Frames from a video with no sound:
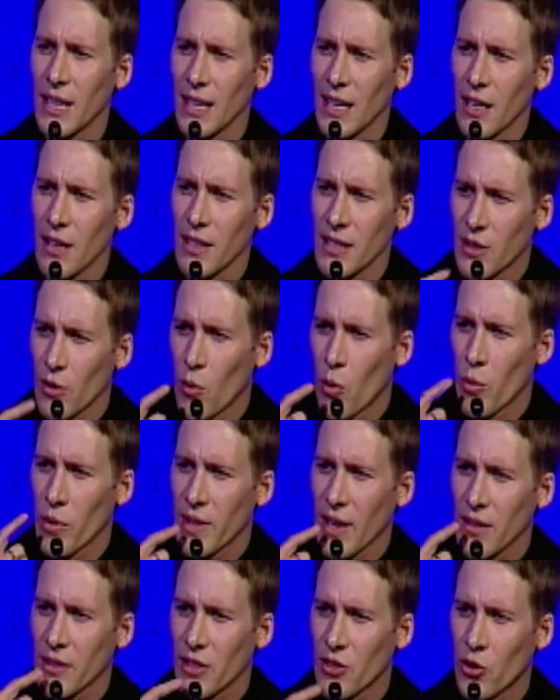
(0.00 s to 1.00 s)
Larry's the one
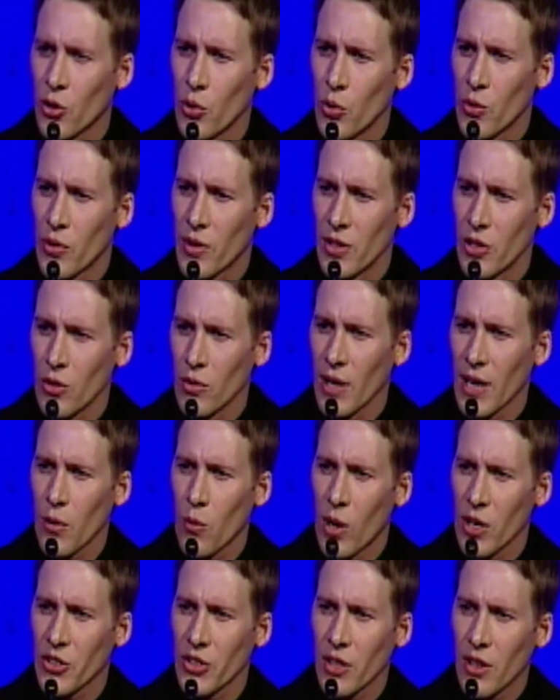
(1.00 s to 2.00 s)
without the tooth, and you like
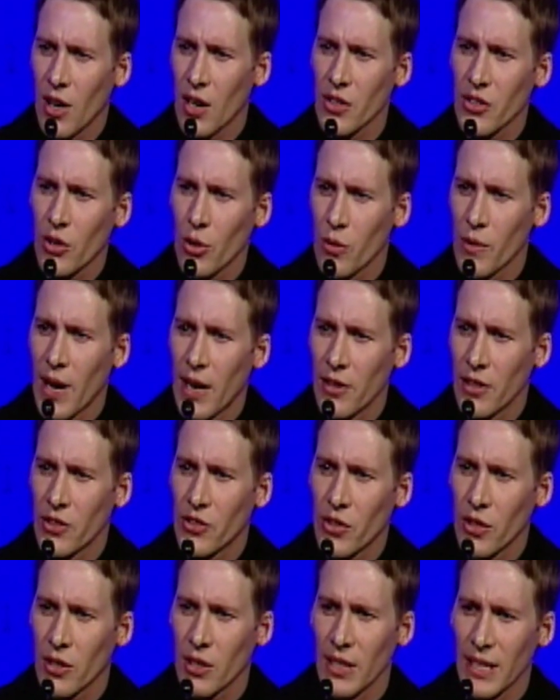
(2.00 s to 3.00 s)
watching cars go around in
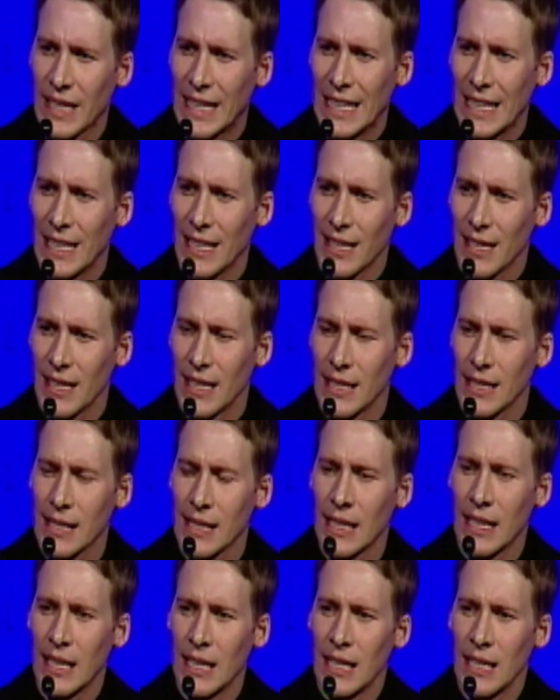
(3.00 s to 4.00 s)
circle and killing things
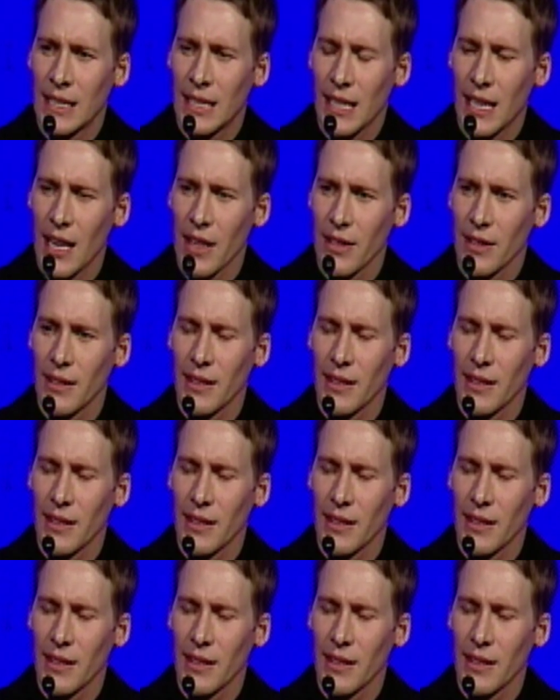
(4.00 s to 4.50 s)
together.